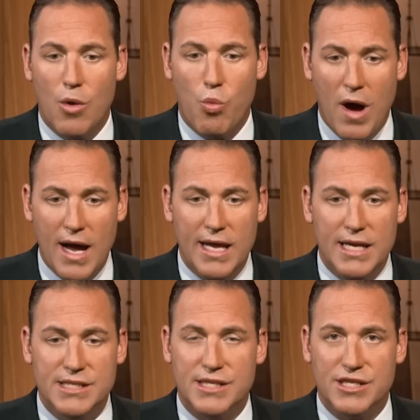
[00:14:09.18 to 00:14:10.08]
why
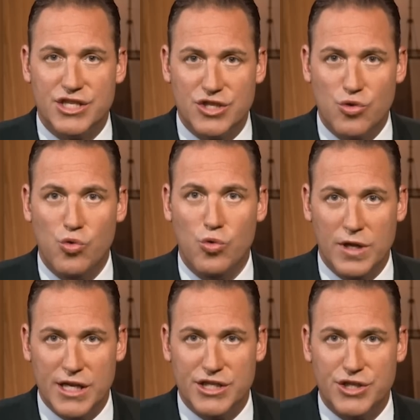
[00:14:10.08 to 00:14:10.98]
is the
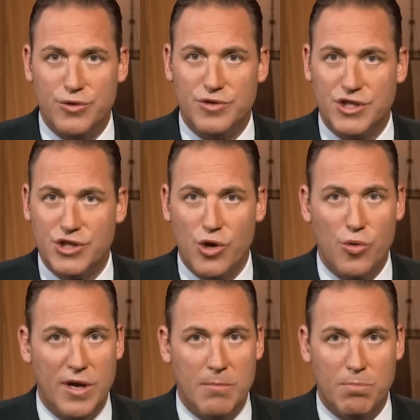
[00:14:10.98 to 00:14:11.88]
school issue
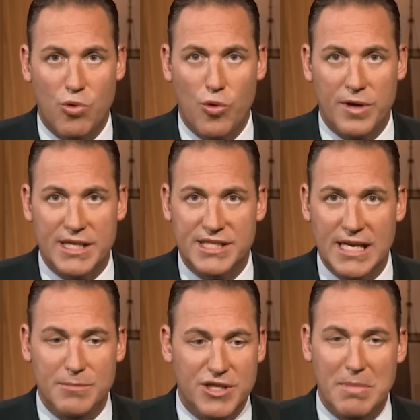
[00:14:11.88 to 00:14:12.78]
so important? It
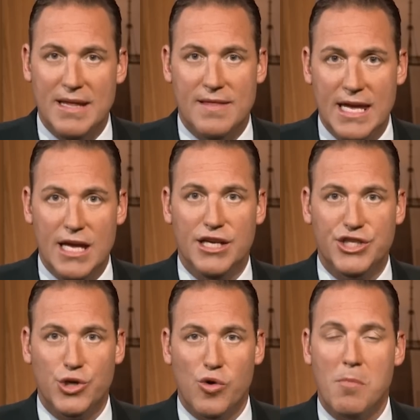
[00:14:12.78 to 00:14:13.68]
seems to be the
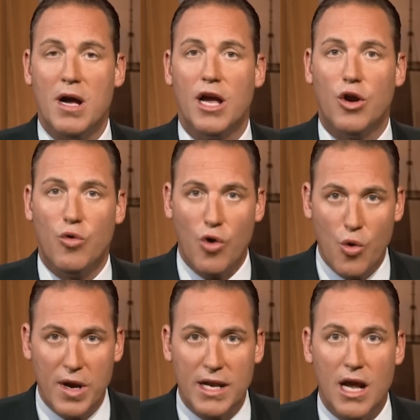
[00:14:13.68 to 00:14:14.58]
issue among a
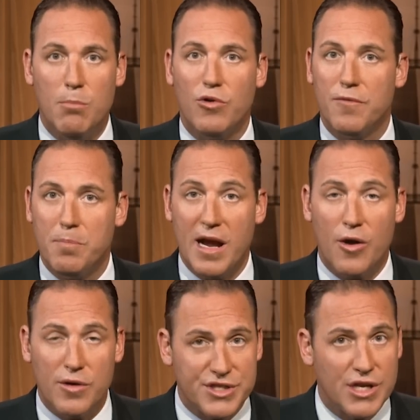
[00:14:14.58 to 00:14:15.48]
growing number of
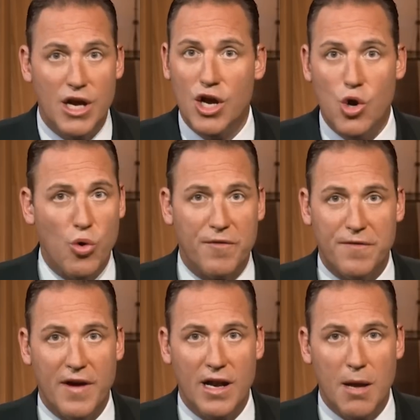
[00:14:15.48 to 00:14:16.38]
parents who are
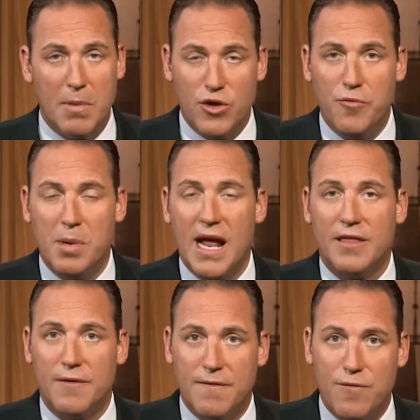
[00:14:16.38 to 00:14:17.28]
fed up, and you've been
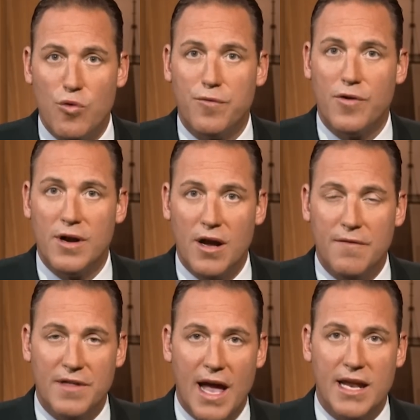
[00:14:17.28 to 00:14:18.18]
at the forefront
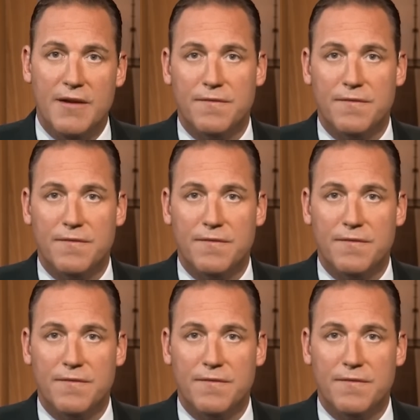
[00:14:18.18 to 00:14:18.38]
of that in